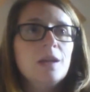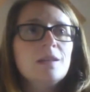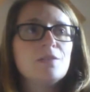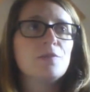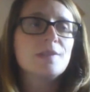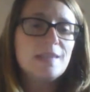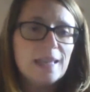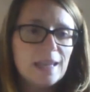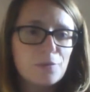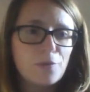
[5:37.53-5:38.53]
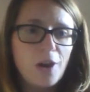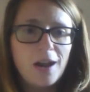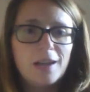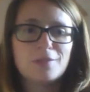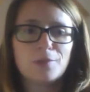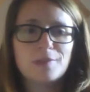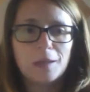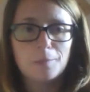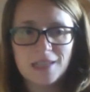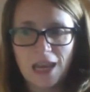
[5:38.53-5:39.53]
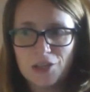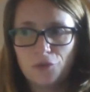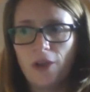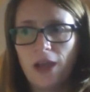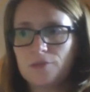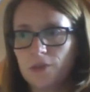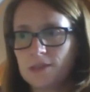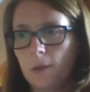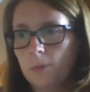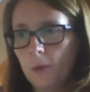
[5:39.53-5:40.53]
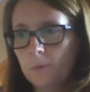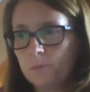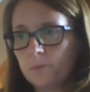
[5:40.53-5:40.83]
different sea level rise or sedimentation rates, for example.